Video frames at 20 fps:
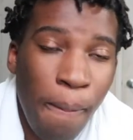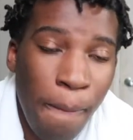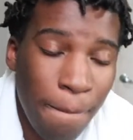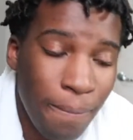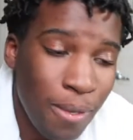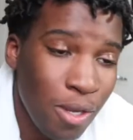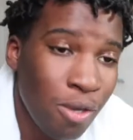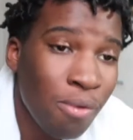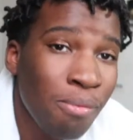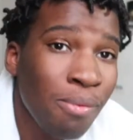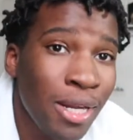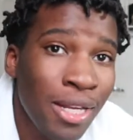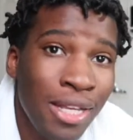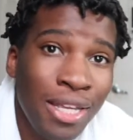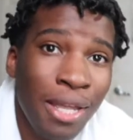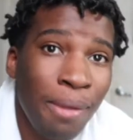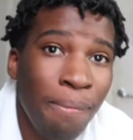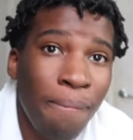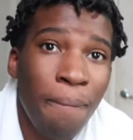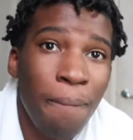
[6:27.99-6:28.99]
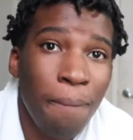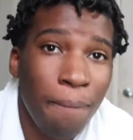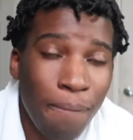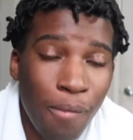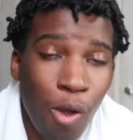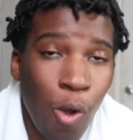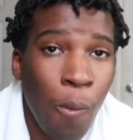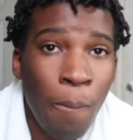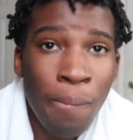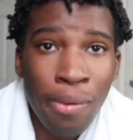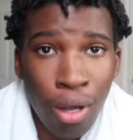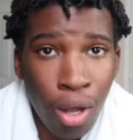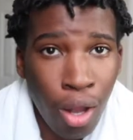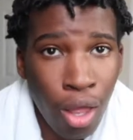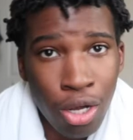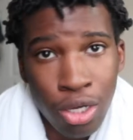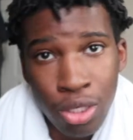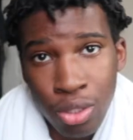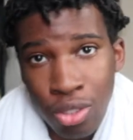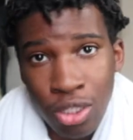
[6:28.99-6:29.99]
You know, money can open a
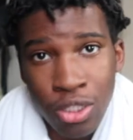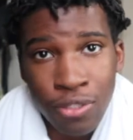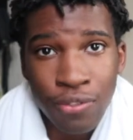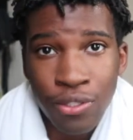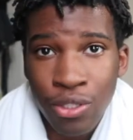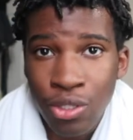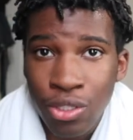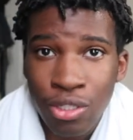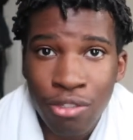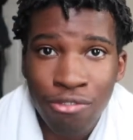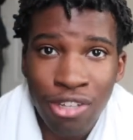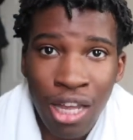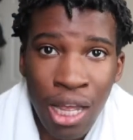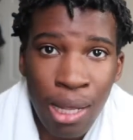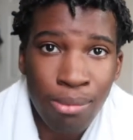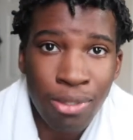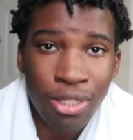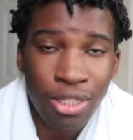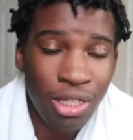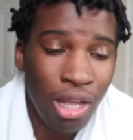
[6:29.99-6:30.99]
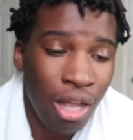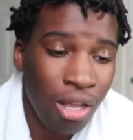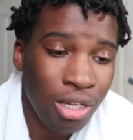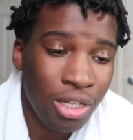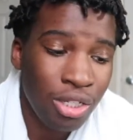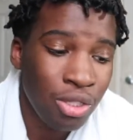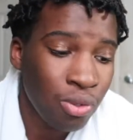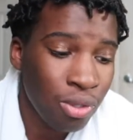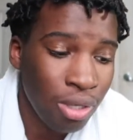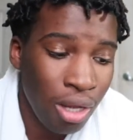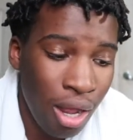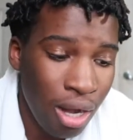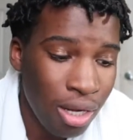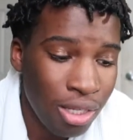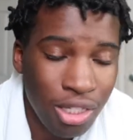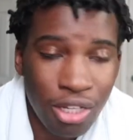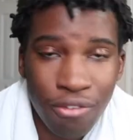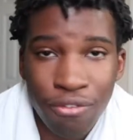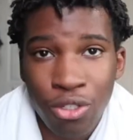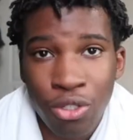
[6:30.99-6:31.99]
lot of doors for you and your family. Y'all can do a lot of
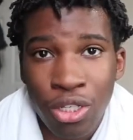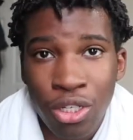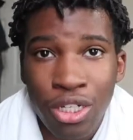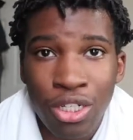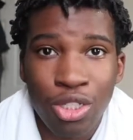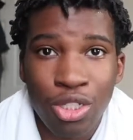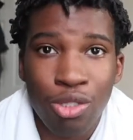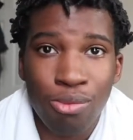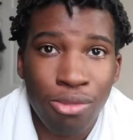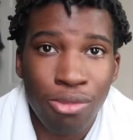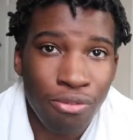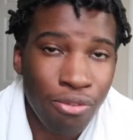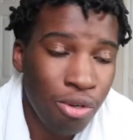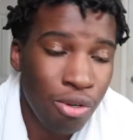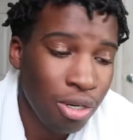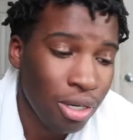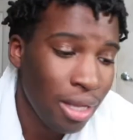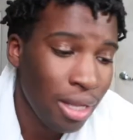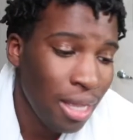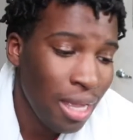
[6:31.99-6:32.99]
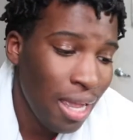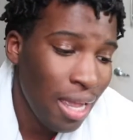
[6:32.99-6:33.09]
stuff you couldn't do before.